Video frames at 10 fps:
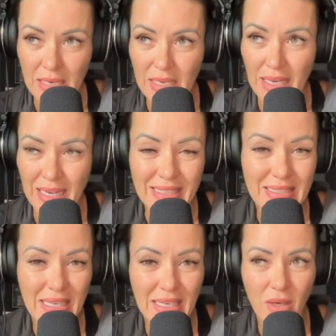in
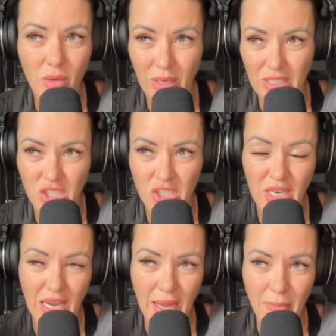India, which,
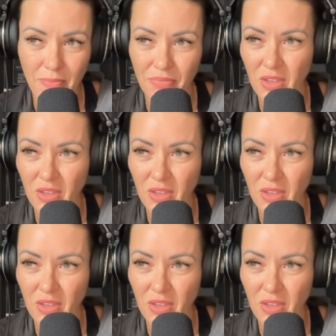um,